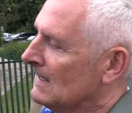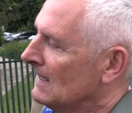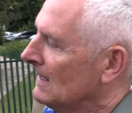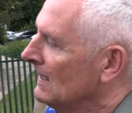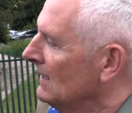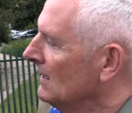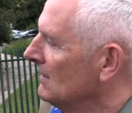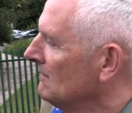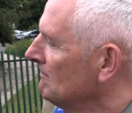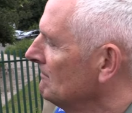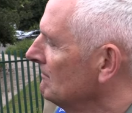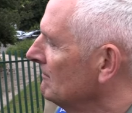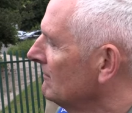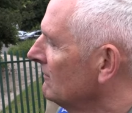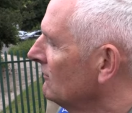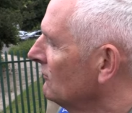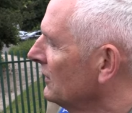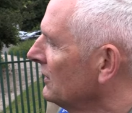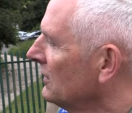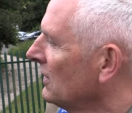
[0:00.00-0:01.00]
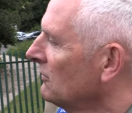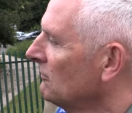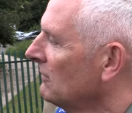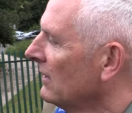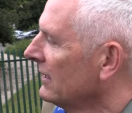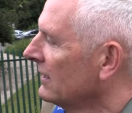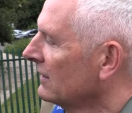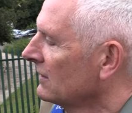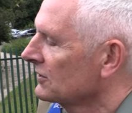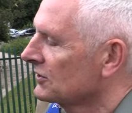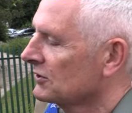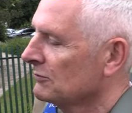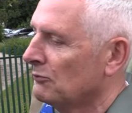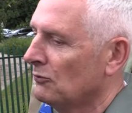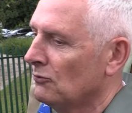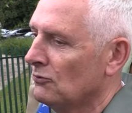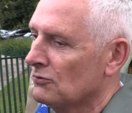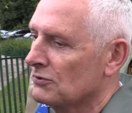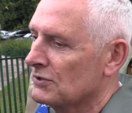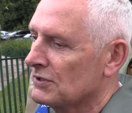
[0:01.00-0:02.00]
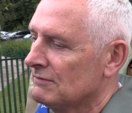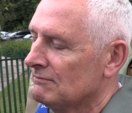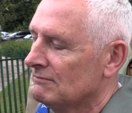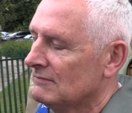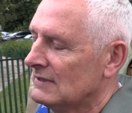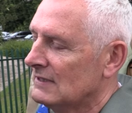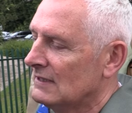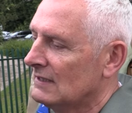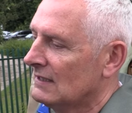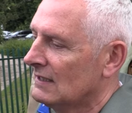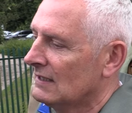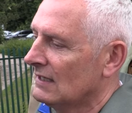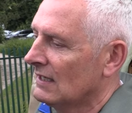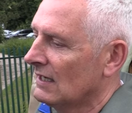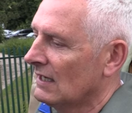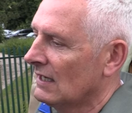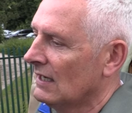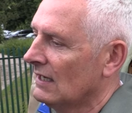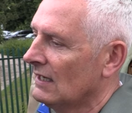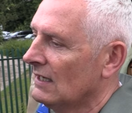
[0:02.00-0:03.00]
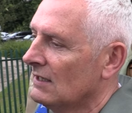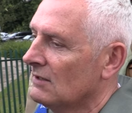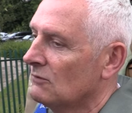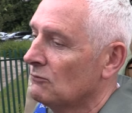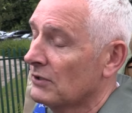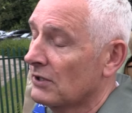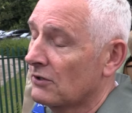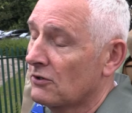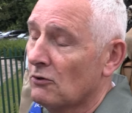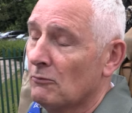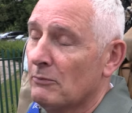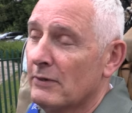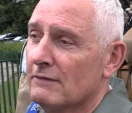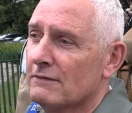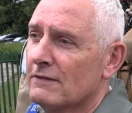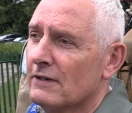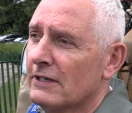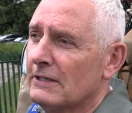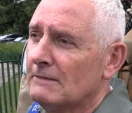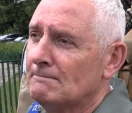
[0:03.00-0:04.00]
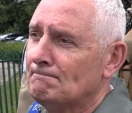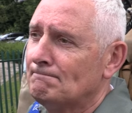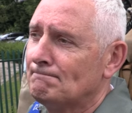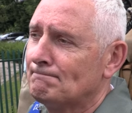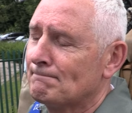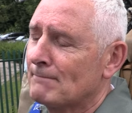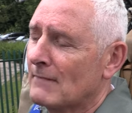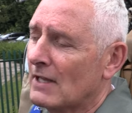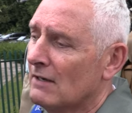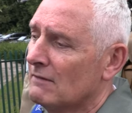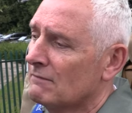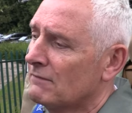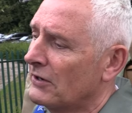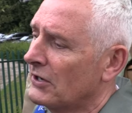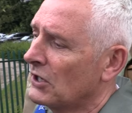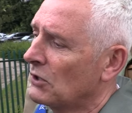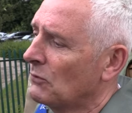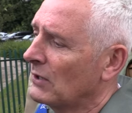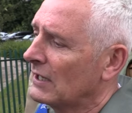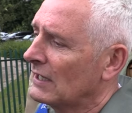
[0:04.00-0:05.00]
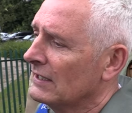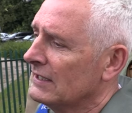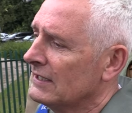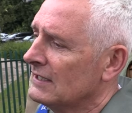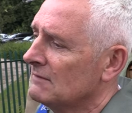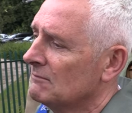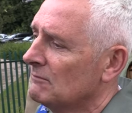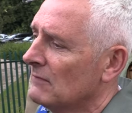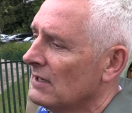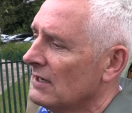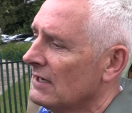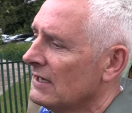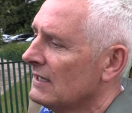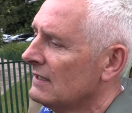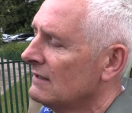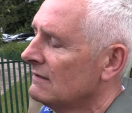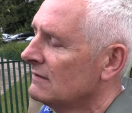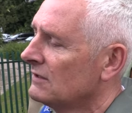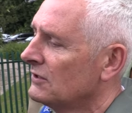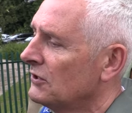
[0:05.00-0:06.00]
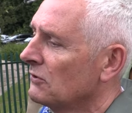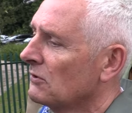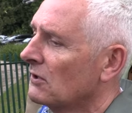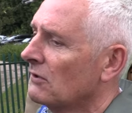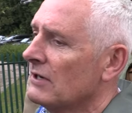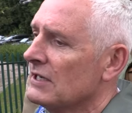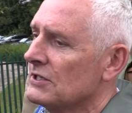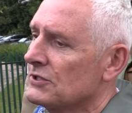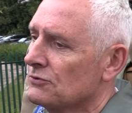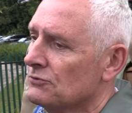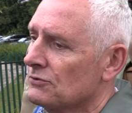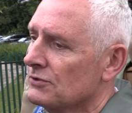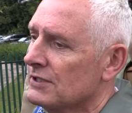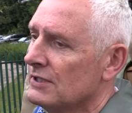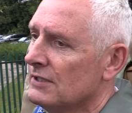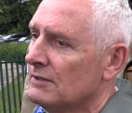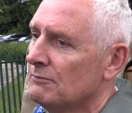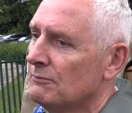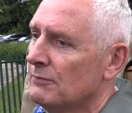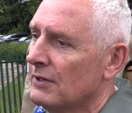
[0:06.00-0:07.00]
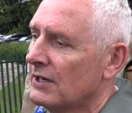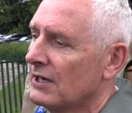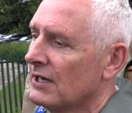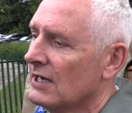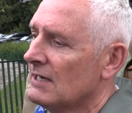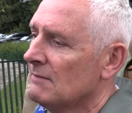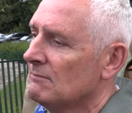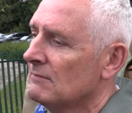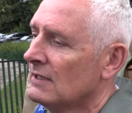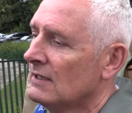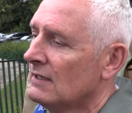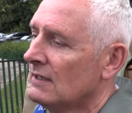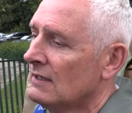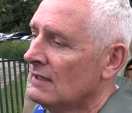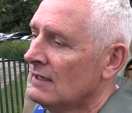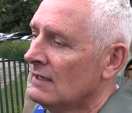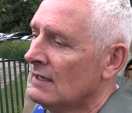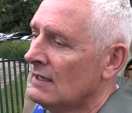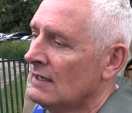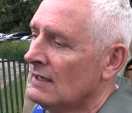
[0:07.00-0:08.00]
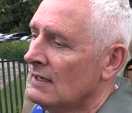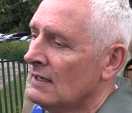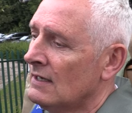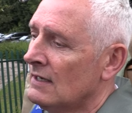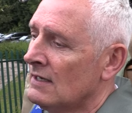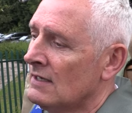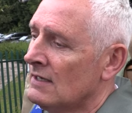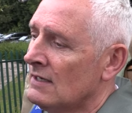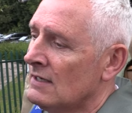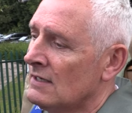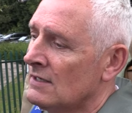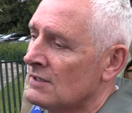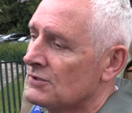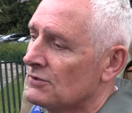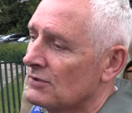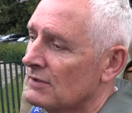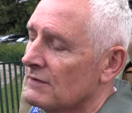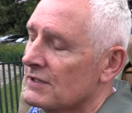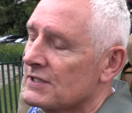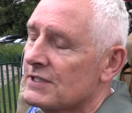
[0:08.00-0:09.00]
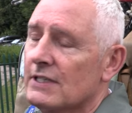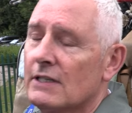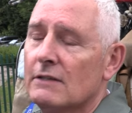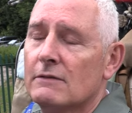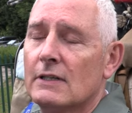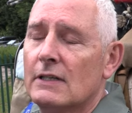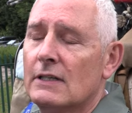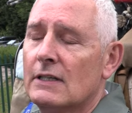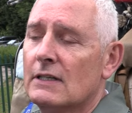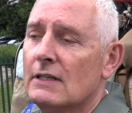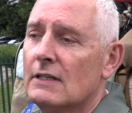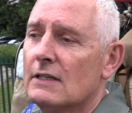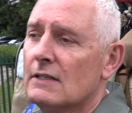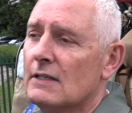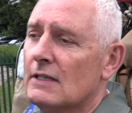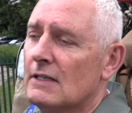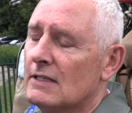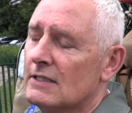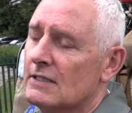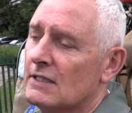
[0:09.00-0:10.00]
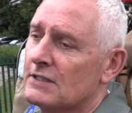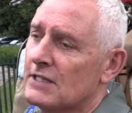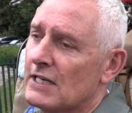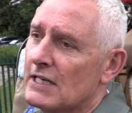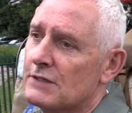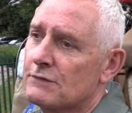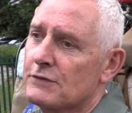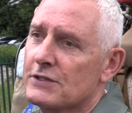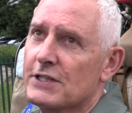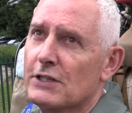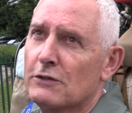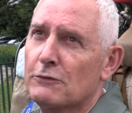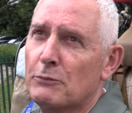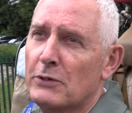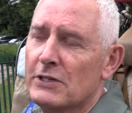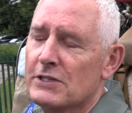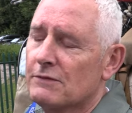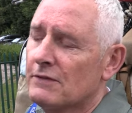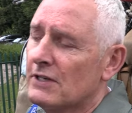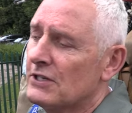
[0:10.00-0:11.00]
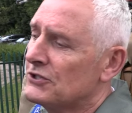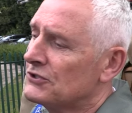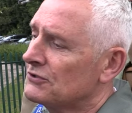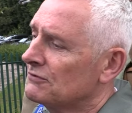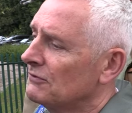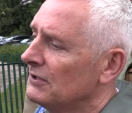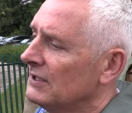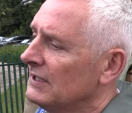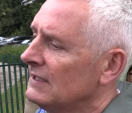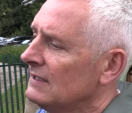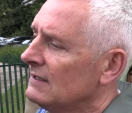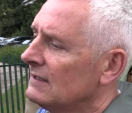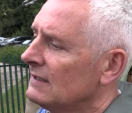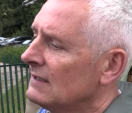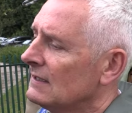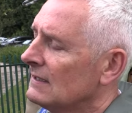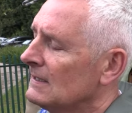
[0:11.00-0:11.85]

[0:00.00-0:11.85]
with no radar support, with a cockpit fire. And very quickly, my QRA sortie became sort of a dash for self-preservation, really.